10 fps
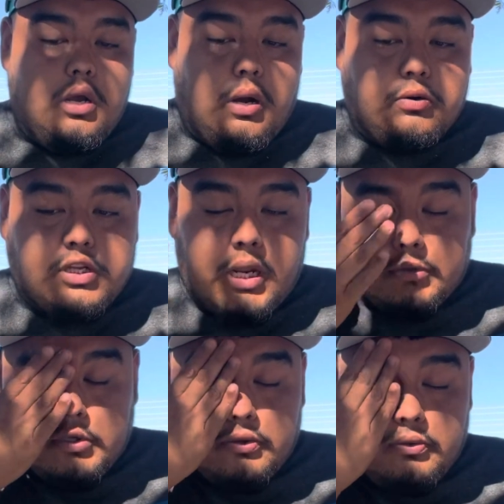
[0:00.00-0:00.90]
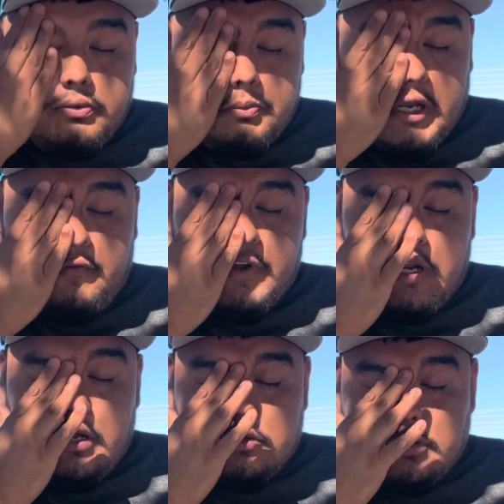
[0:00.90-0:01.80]
i wasn't able to make a
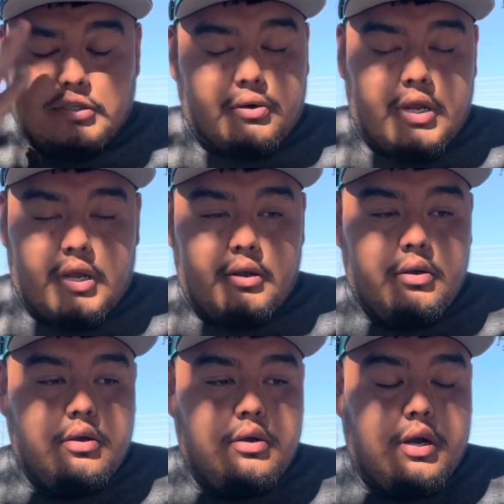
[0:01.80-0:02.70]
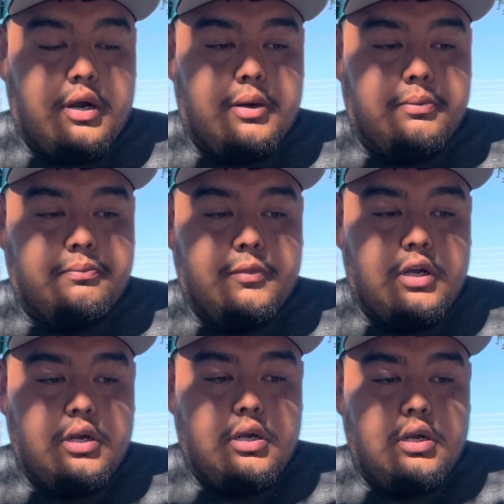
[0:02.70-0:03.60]
video so that's okay um
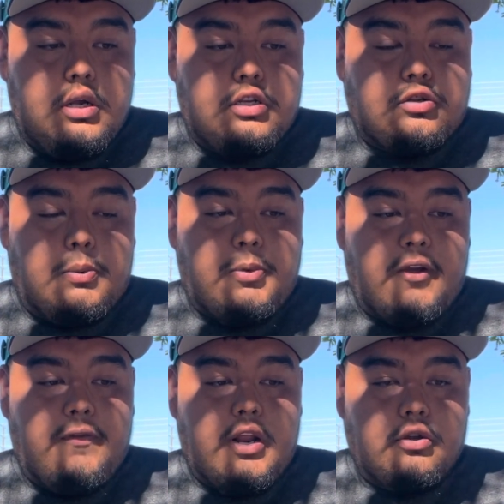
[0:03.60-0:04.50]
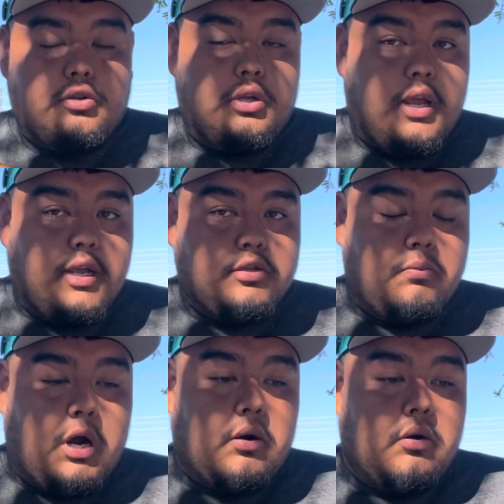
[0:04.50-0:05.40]
it's going to be a video today and
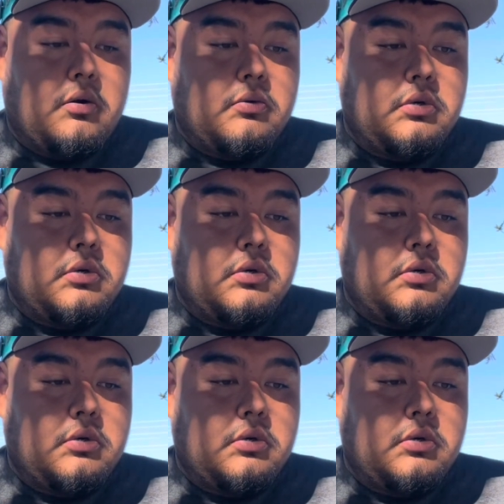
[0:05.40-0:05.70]
tomorrow